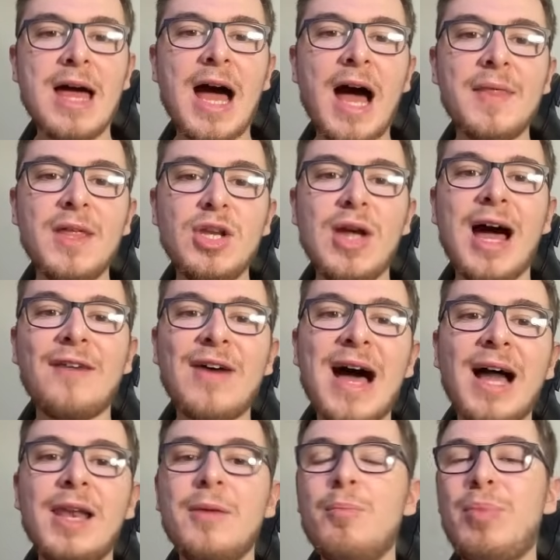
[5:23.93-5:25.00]
And then you have
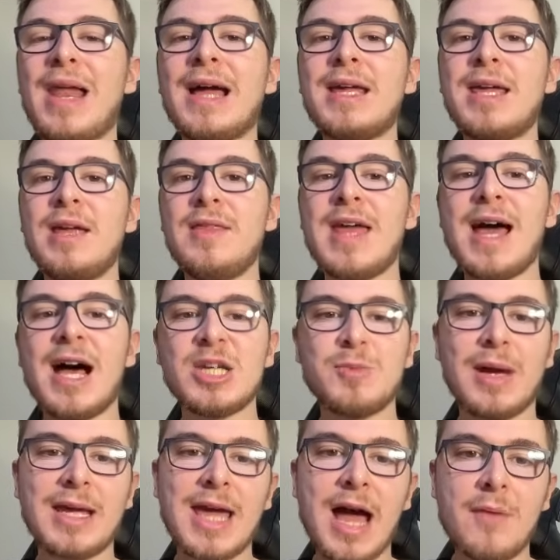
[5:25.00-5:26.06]
Haaland blanking there as
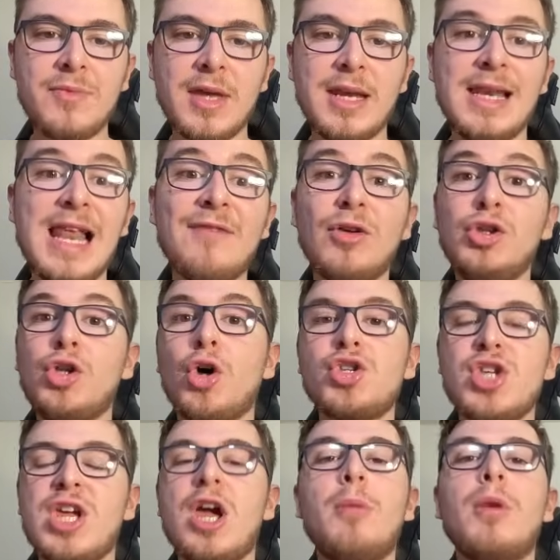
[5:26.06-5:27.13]
my captain,
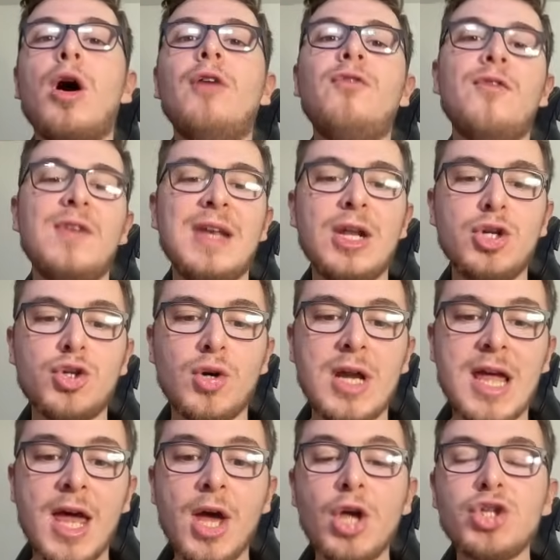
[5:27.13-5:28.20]
Lewandowski coming off of an
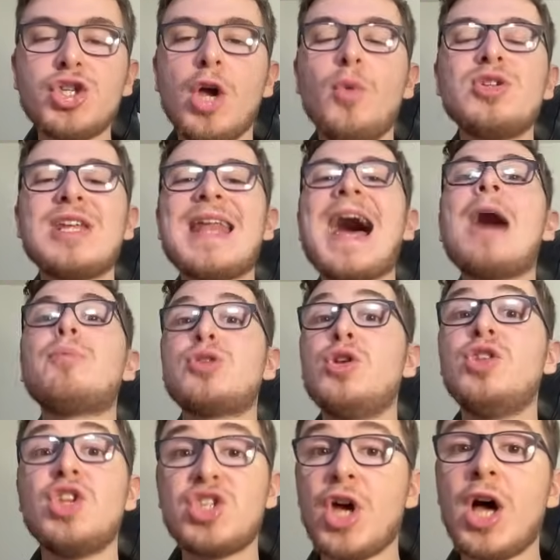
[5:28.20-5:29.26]
injury. So it was an
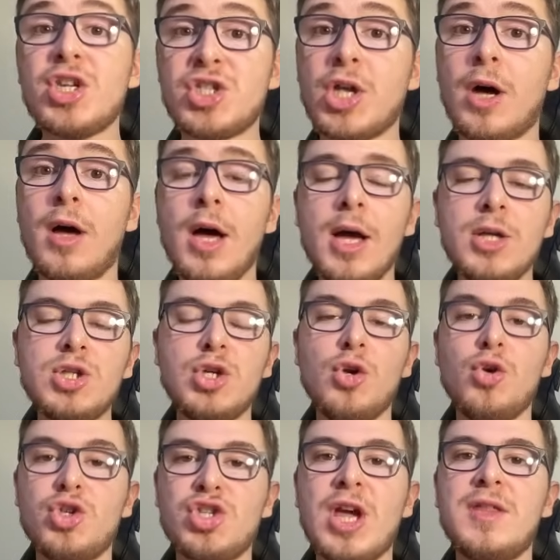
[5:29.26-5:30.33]
absolute disaster,
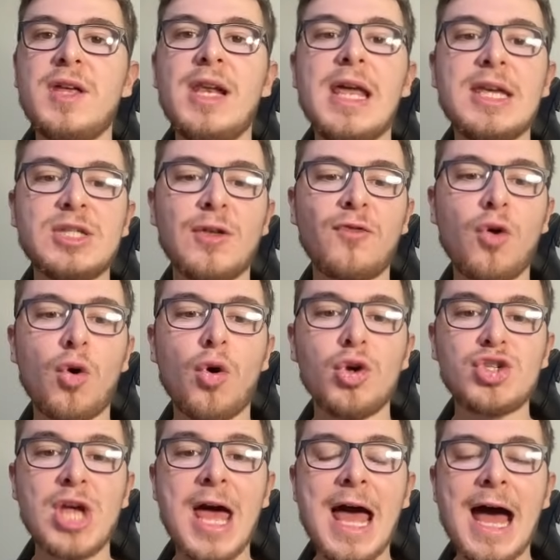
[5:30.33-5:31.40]
to say the least, of
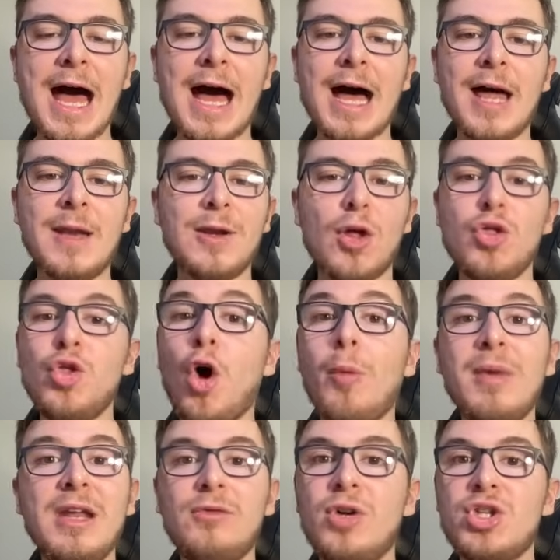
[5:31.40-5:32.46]
course, and not
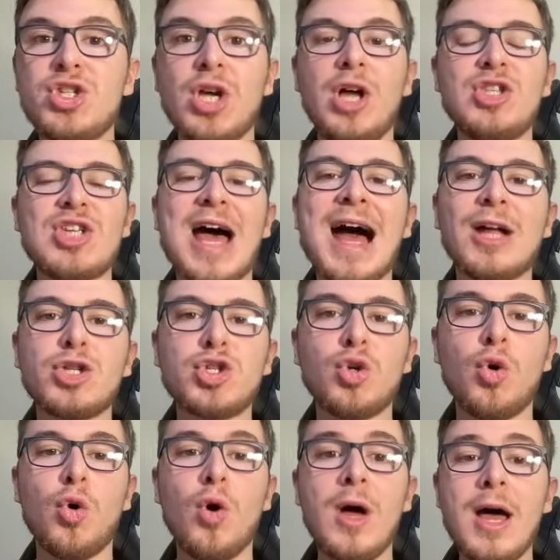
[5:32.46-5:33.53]
many returns at
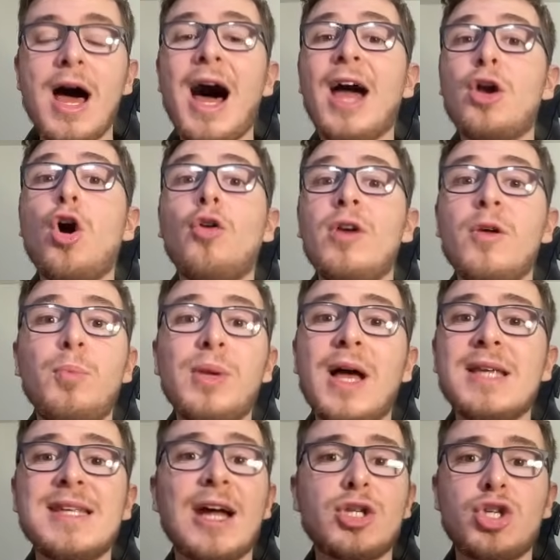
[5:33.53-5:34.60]
all. I got rid of
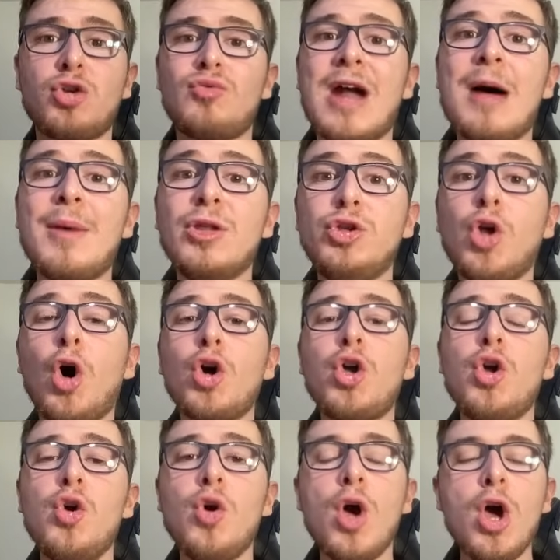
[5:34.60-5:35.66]
players like Thuram and
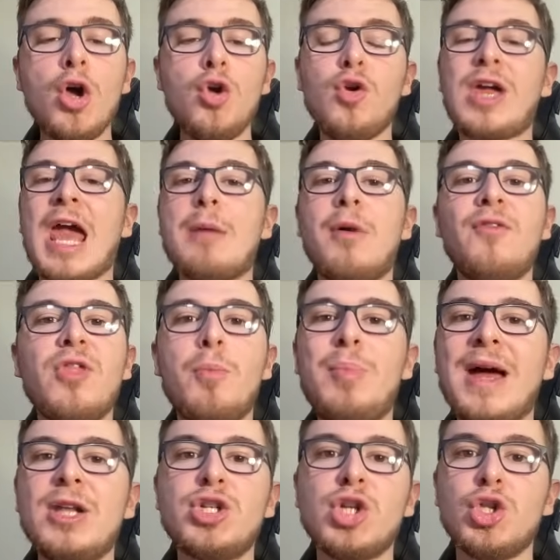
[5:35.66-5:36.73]
Doku, who came off the
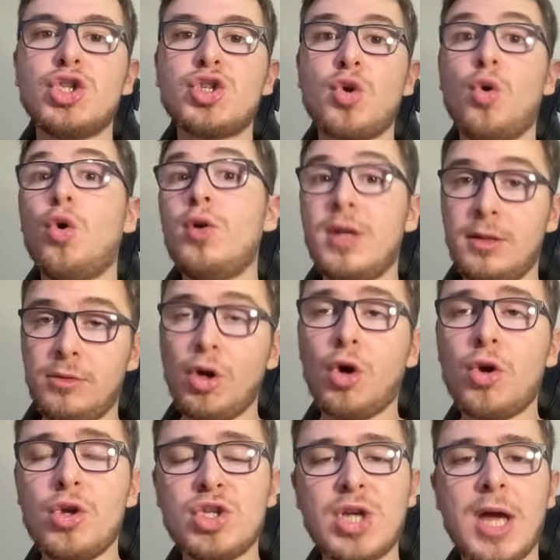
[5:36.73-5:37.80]
bench and scored in
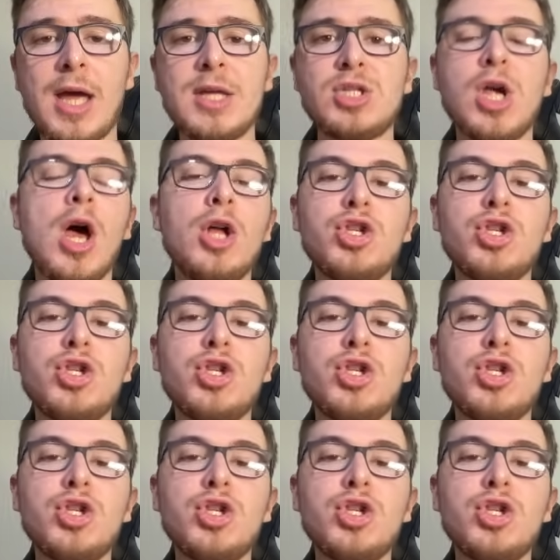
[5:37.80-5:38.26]
Doku's case.